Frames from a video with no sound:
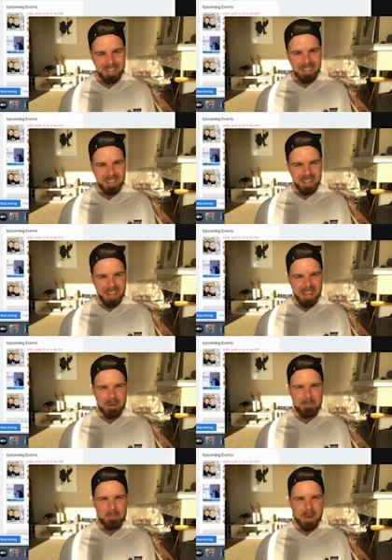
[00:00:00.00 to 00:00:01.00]

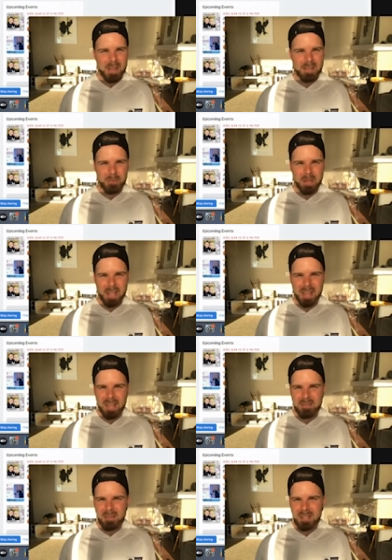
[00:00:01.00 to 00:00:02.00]
Um, but we
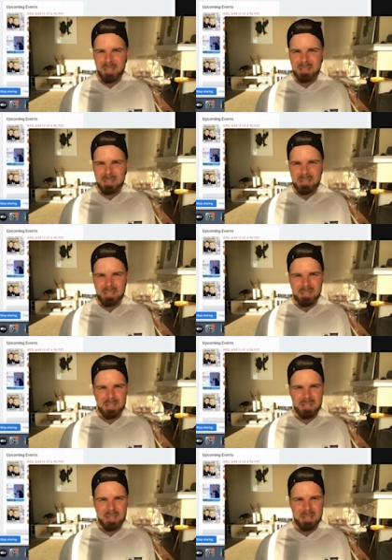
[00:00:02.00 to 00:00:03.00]
have
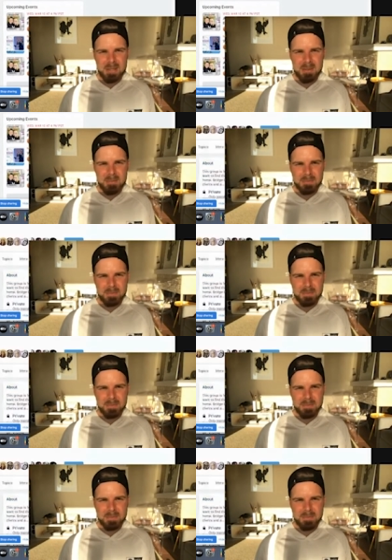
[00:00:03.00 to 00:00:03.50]
some